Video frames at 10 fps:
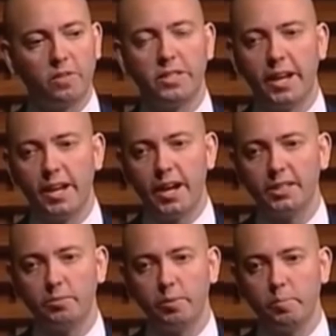of the
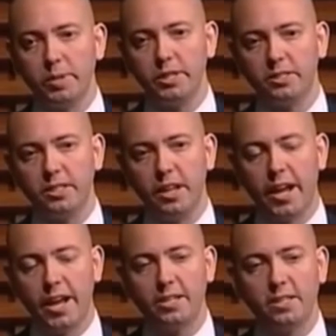deadlines have been missed,
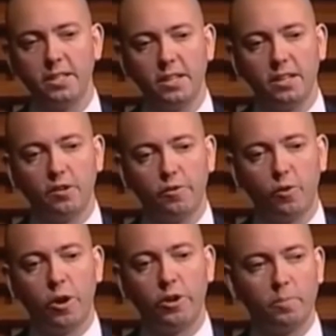and
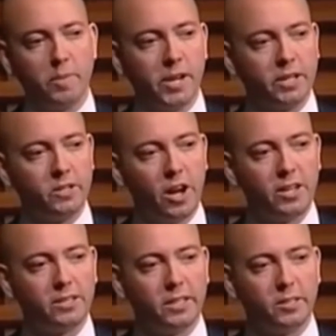$400 million
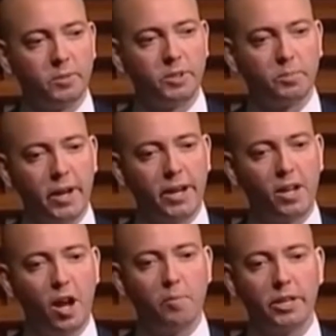has been spent
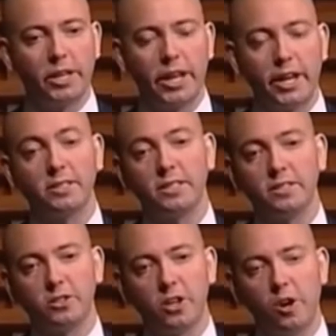lobbying against
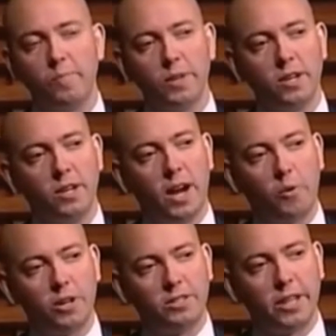it. So I
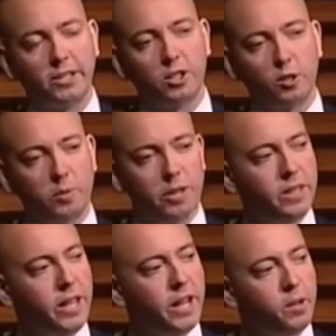want to touch a little bit at
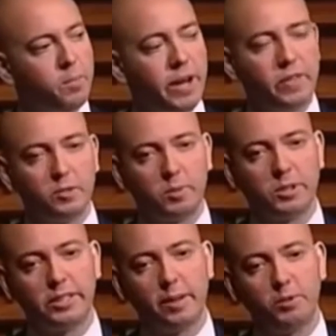the end about this
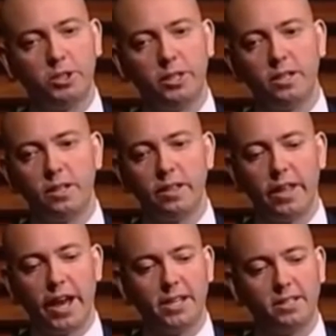perception
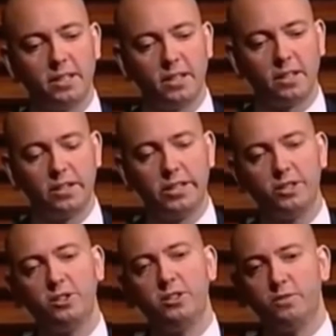that
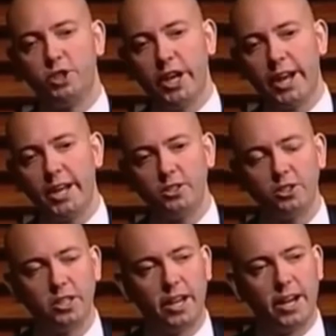conditions have
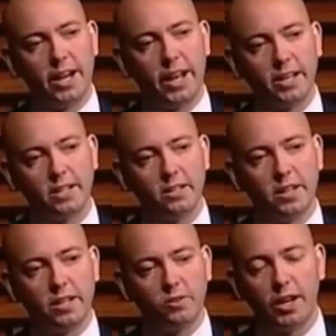changed,
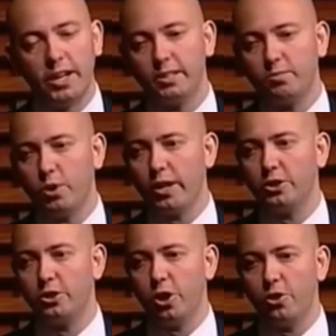and really try to
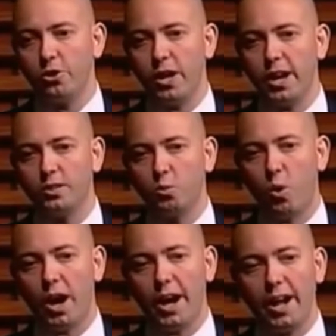show you guys
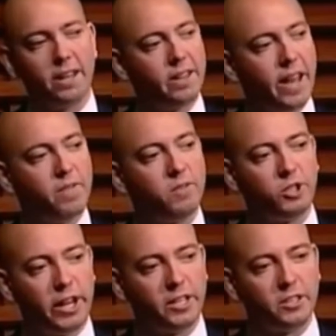why they haven't
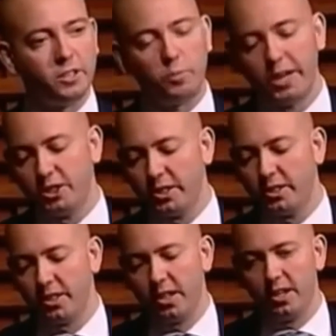changed as much
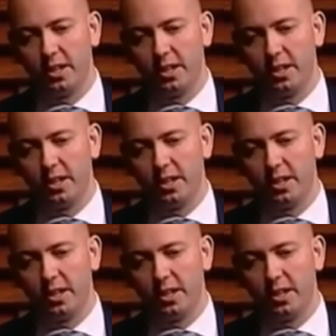as